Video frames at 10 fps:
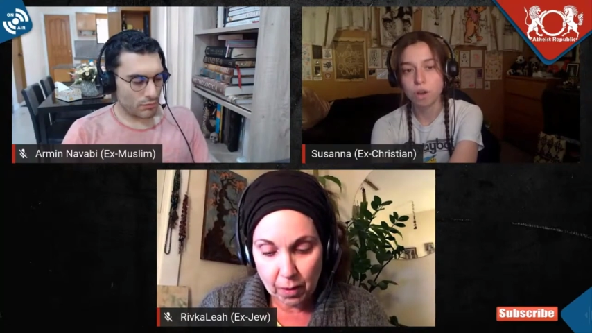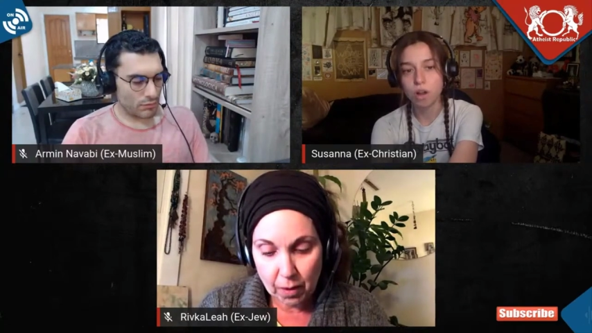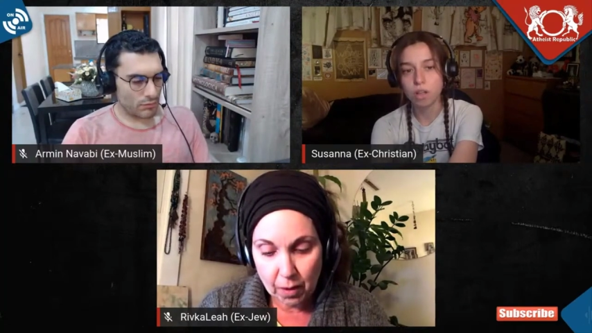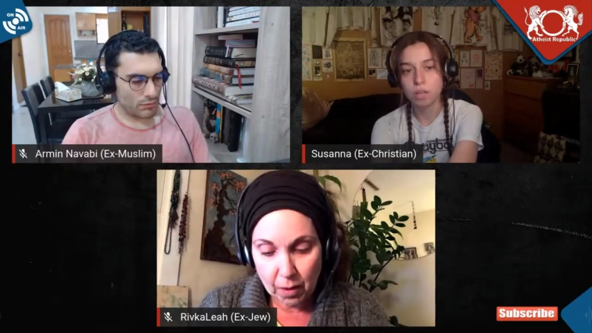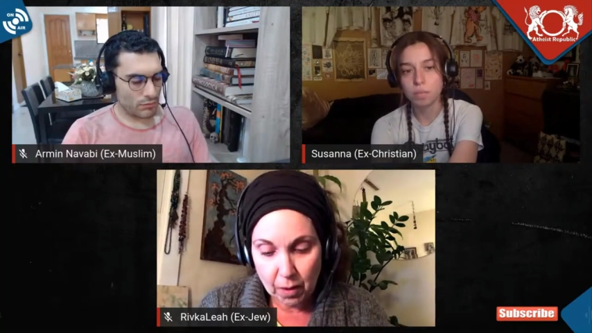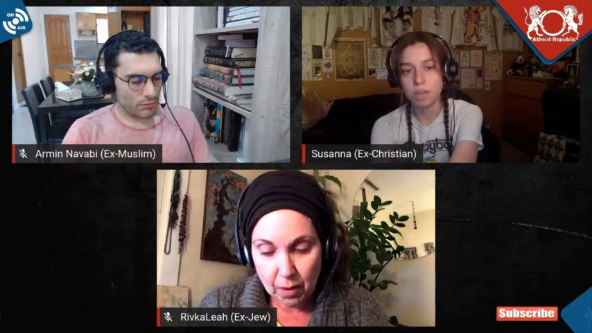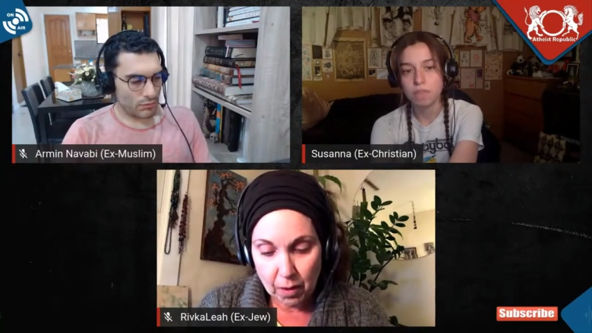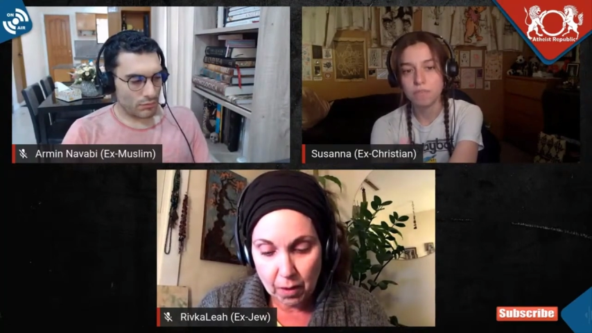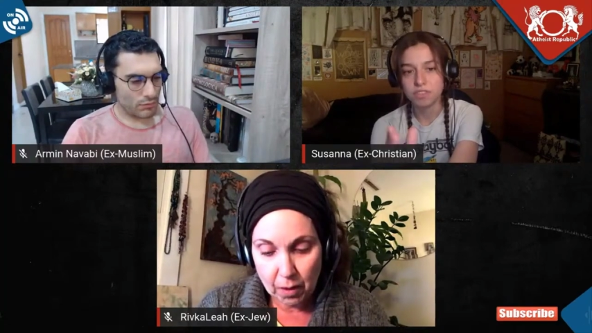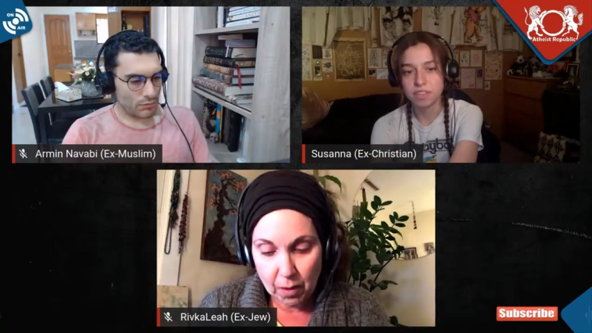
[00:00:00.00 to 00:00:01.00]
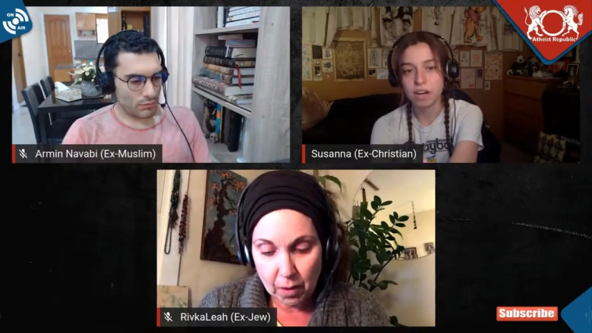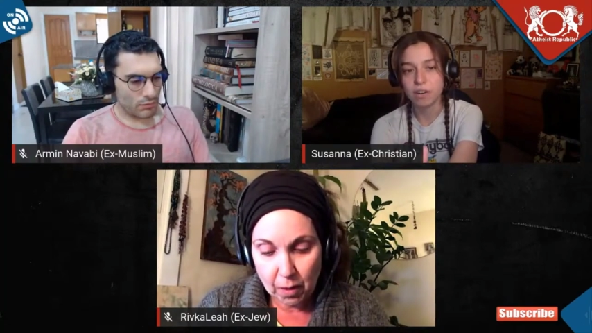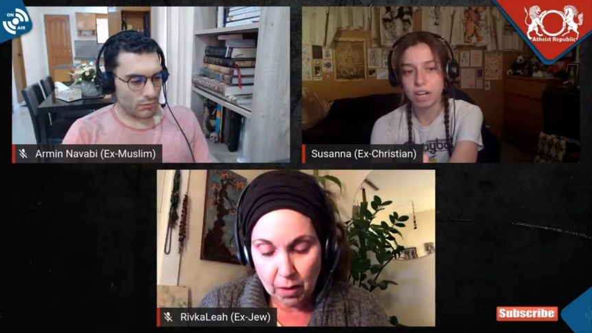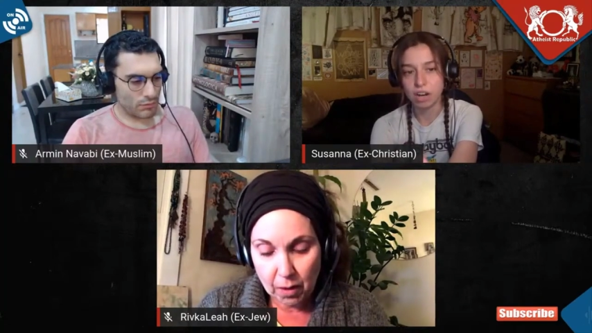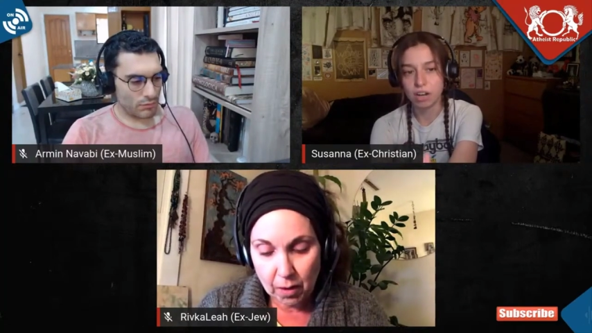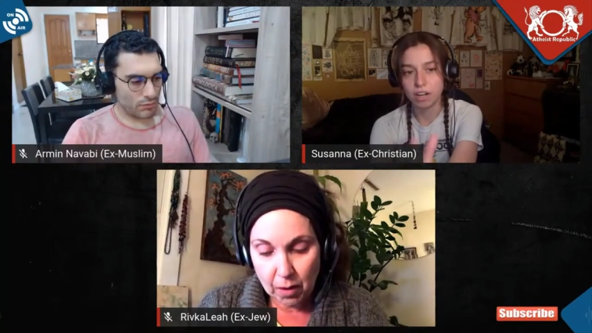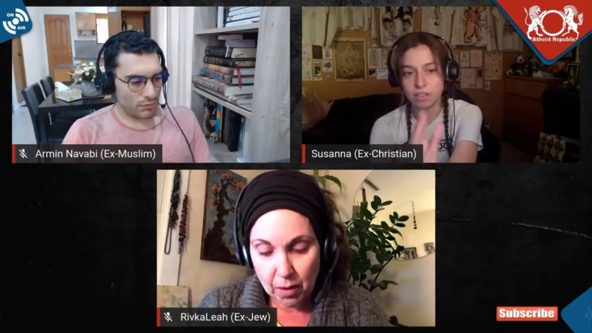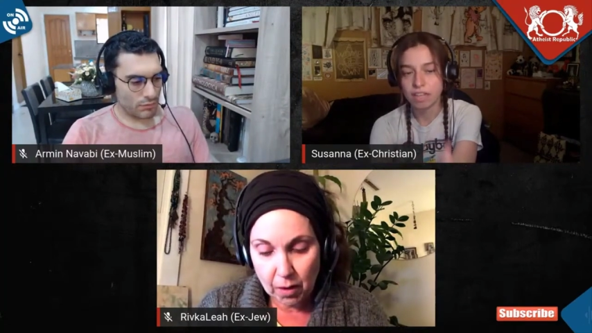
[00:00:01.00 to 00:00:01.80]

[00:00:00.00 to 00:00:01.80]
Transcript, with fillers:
Speaker 1: call him Vissarion.